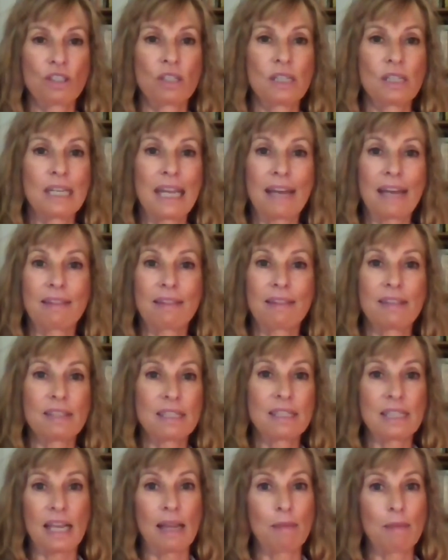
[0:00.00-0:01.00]
could get the
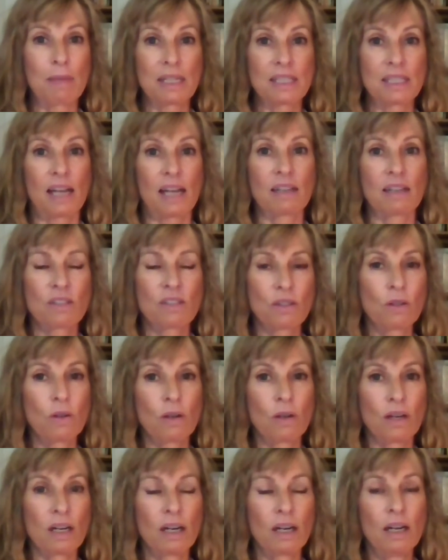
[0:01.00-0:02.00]
same exact
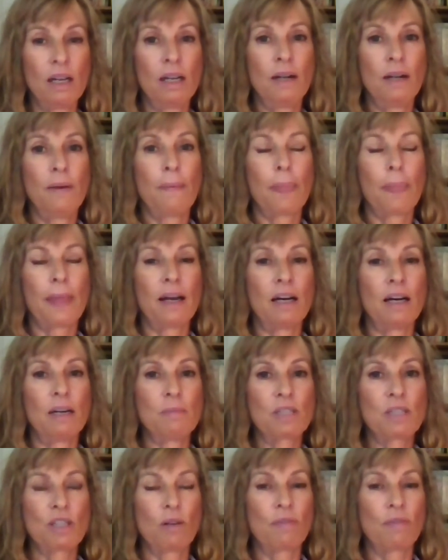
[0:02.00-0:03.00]
score.
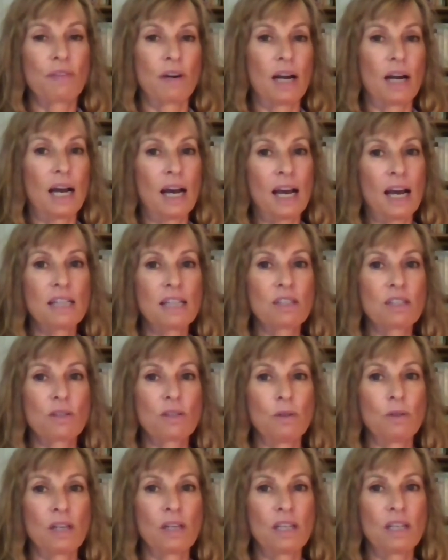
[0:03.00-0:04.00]
So for a high
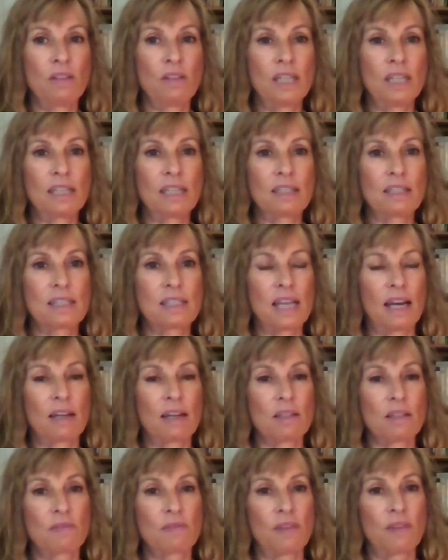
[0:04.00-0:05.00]
score, you need to
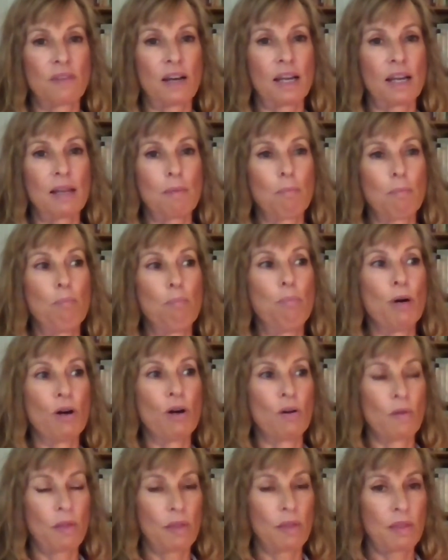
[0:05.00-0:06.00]
satisfy
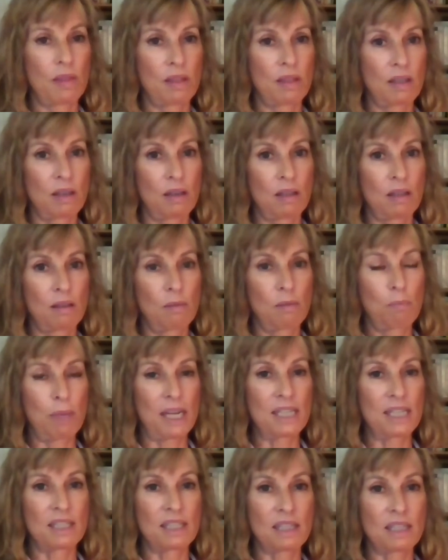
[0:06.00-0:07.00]
both
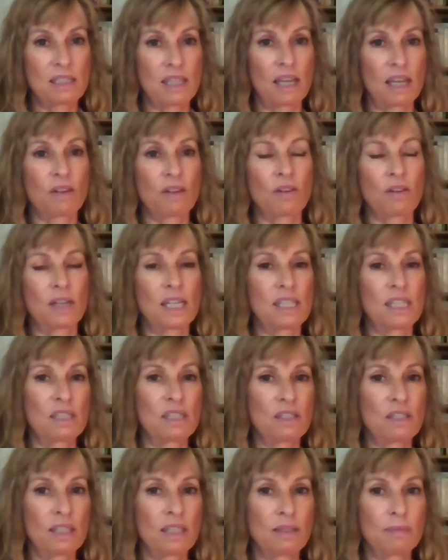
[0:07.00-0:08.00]
basics and
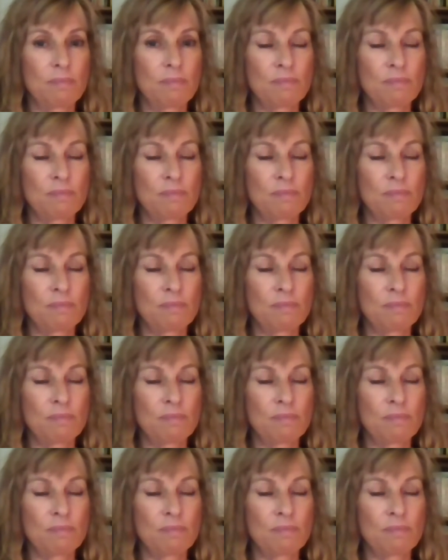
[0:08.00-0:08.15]
criteria.